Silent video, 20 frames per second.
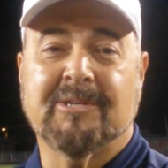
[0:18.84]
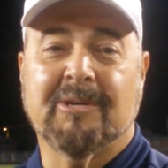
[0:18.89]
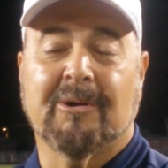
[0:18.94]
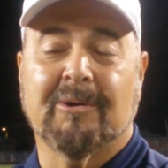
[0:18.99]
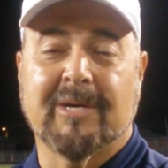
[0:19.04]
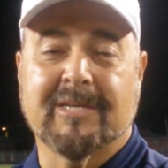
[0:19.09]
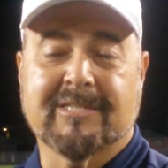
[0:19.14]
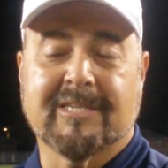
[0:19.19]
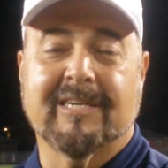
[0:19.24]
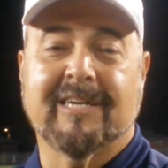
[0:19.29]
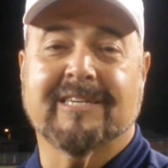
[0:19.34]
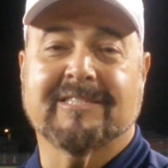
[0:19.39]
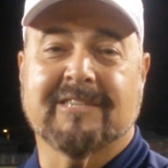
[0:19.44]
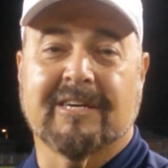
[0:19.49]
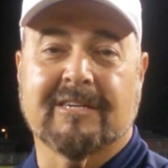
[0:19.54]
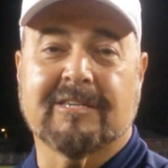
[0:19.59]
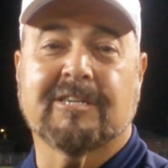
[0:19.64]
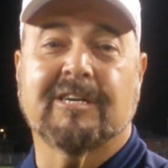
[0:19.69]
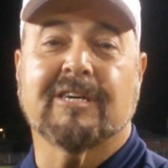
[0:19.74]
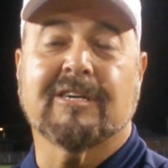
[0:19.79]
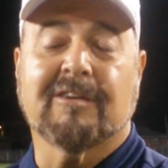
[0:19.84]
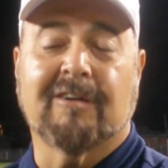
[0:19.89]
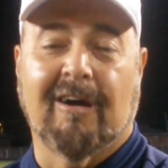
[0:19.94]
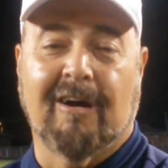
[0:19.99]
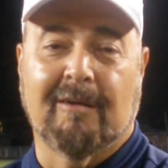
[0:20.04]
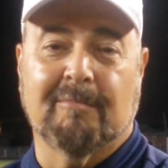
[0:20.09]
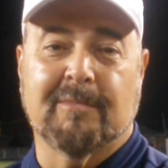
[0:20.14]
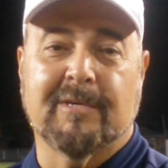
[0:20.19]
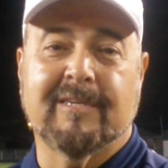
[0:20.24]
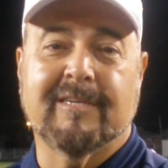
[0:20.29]
So, you know, it's a good
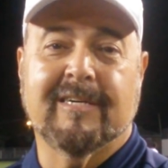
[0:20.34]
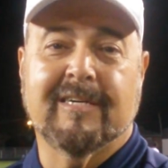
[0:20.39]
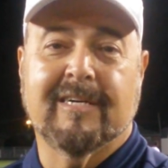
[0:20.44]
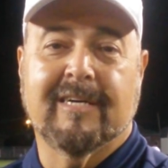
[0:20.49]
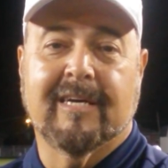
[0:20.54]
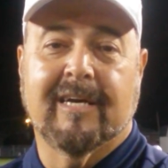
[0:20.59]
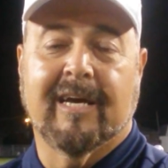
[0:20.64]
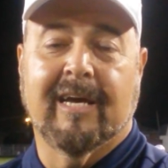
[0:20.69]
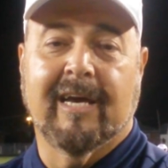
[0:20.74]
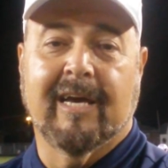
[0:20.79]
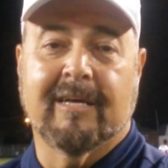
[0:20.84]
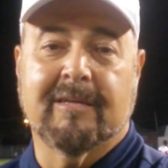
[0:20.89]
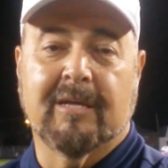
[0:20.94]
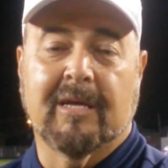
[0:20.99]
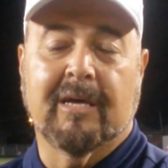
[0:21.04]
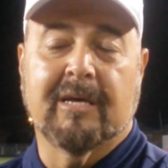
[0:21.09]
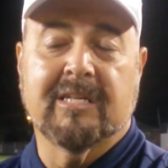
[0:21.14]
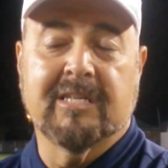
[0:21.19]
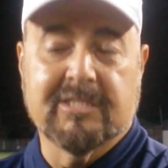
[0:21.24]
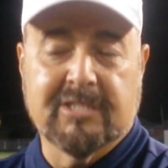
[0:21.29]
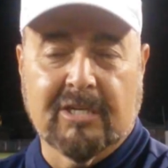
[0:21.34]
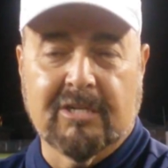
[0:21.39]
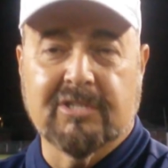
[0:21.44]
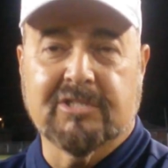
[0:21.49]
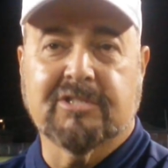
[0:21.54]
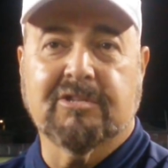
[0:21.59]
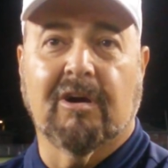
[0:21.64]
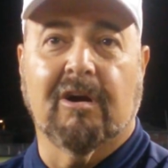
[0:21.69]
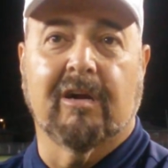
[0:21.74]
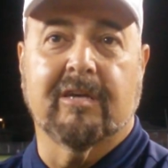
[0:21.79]
karma, and it's a good
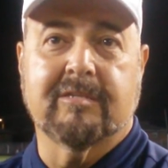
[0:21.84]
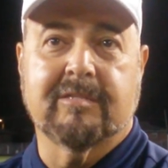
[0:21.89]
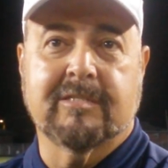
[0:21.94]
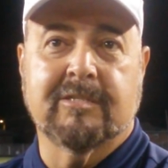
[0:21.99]
start.